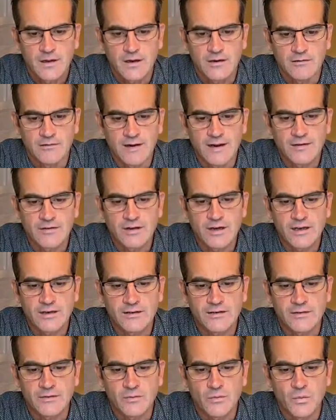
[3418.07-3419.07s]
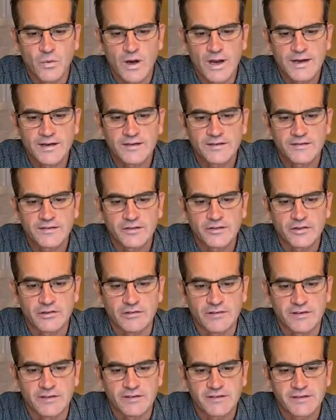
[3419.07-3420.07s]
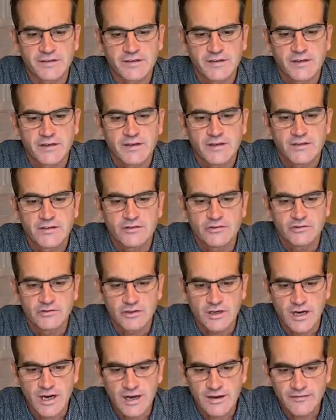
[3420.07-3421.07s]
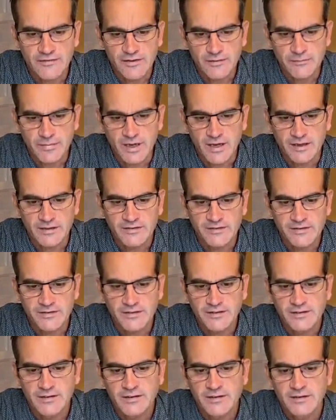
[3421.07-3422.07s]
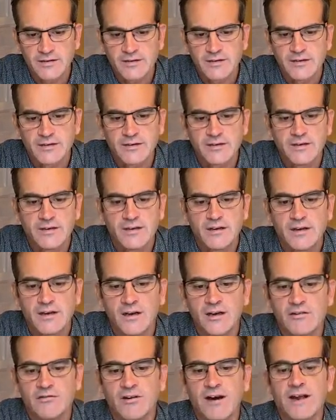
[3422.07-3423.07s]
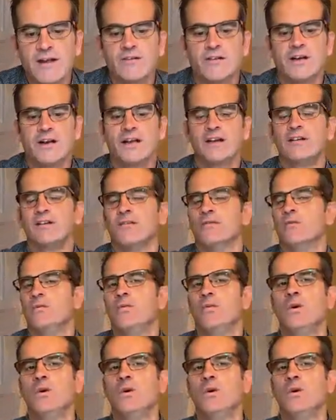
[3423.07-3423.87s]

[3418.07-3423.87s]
around London? Why does a tourist drive the bus around London.